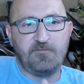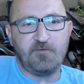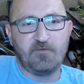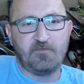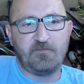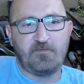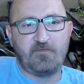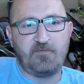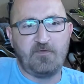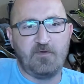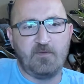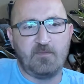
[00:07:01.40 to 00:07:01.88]
your
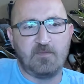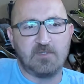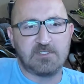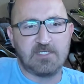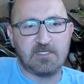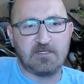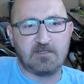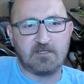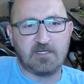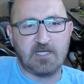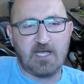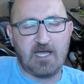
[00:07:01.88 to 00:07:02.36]
fulfillment
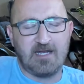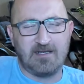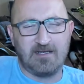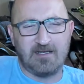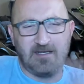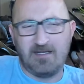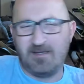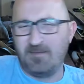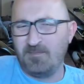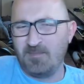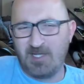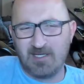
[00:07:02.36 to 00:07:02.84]
center got it.
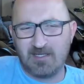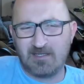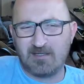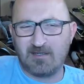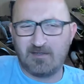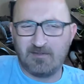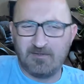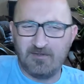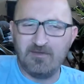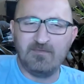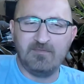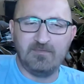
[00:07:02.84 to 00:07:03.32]
And I'm like,
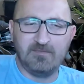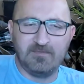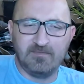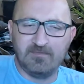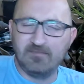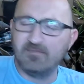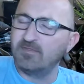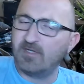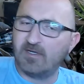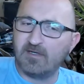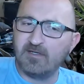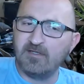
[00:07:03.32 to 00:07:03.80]
are you
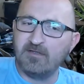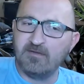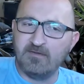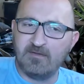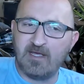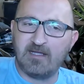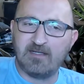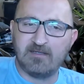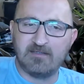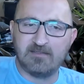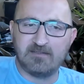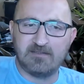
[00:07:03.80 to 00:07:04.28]
are you
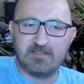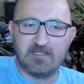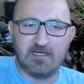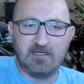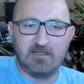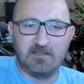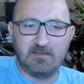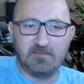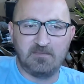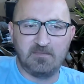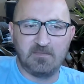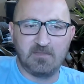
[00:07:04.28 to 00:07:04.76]
that
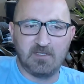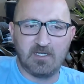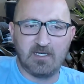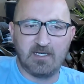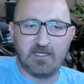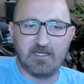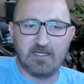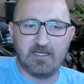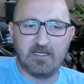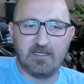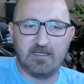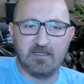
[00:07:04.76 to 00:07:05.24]
dumb?
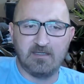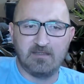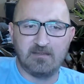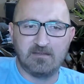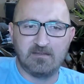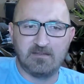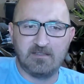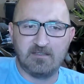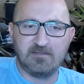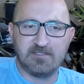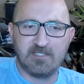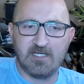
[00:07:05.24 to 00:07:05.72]
Like,
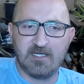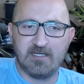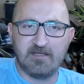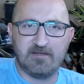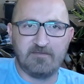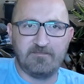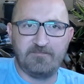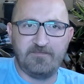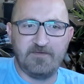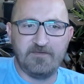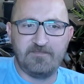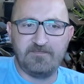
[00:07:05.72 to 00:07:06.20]
there's
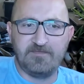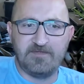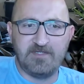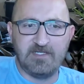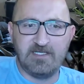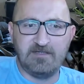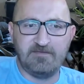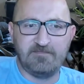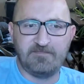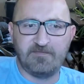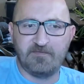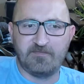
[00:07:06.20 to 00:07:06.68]
like
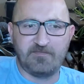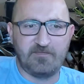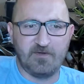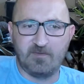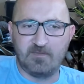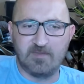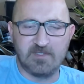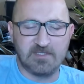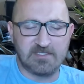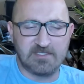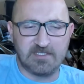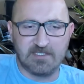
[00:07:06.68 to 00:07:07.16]
15
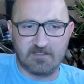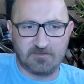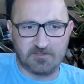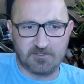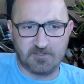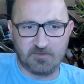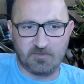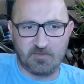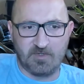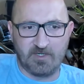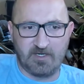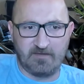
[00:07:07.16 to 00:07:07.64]
fulfillment centers
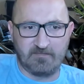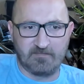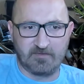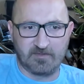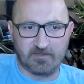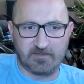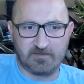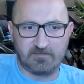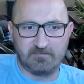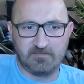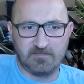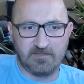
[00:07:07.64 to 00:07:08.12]
or
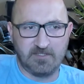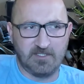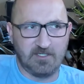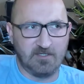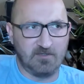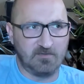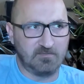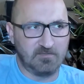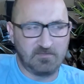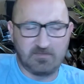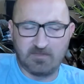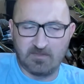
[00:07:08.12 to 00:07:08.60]
whatever, you
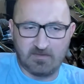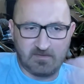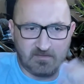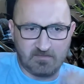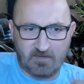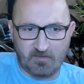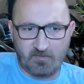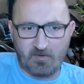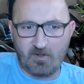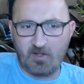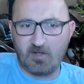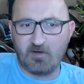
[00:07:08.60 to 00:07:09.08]
know,
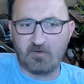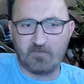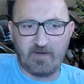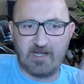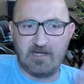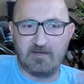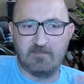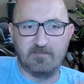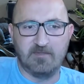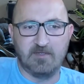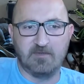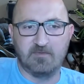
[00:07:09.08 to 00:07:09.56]
are all
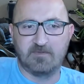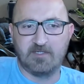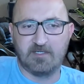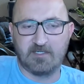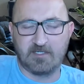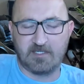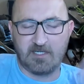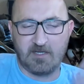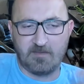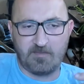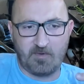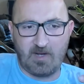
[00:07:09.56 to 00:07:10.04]
around me within
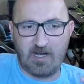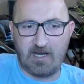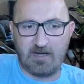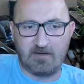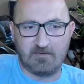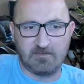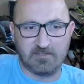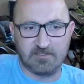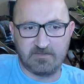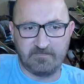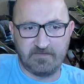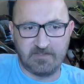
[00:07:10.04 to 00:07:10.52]
a couple
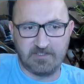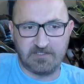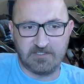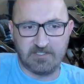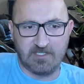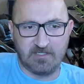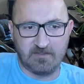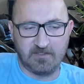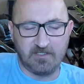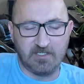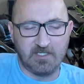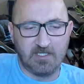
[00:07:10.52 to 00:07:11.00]
hours of each
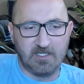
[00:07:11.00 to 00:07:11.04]
other.